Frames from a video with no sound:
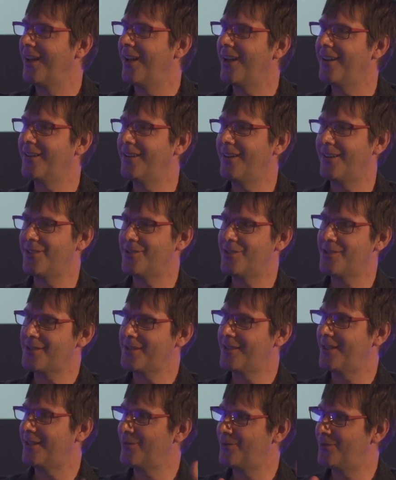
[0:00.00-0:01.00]
and not just
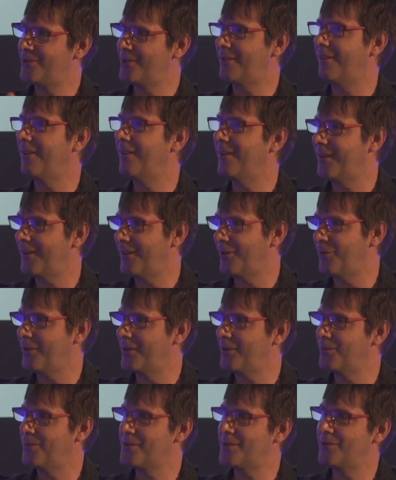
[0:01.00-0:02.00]
kind of declare
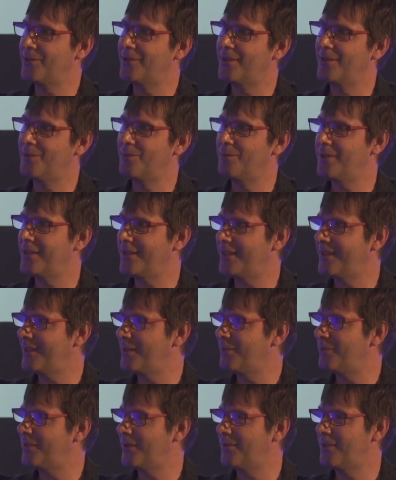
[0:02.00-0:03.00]
what it was going to
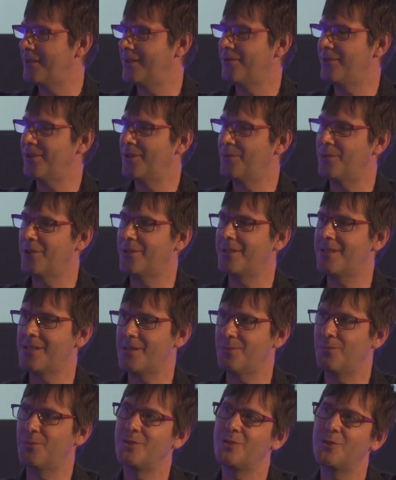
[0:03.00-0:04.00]
be, but in a very
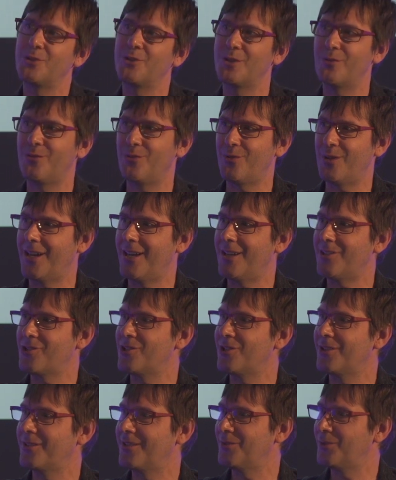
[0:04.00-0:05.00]
participatory
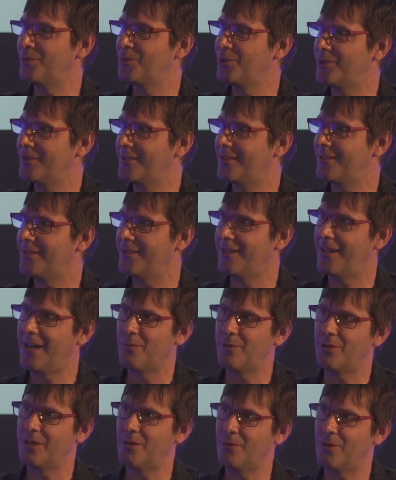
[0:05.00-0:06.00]
fashion would
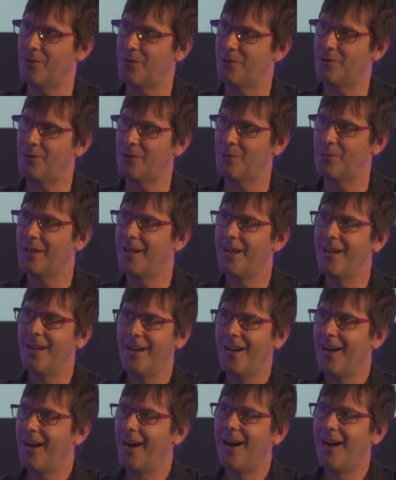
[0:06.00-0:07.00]
collaborate with the group.
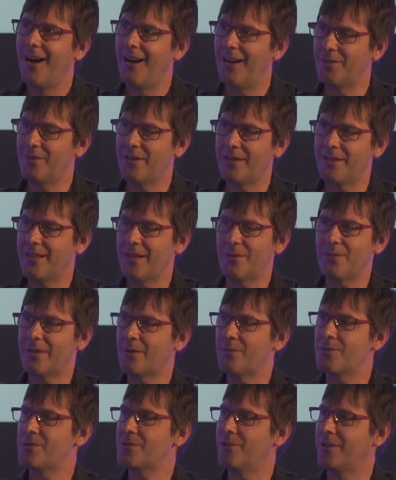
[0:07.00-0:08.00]

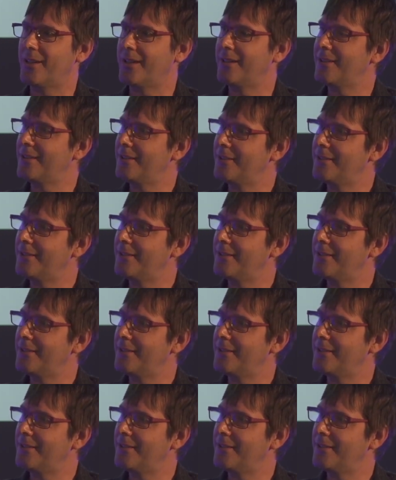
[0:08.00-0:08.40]
That was great.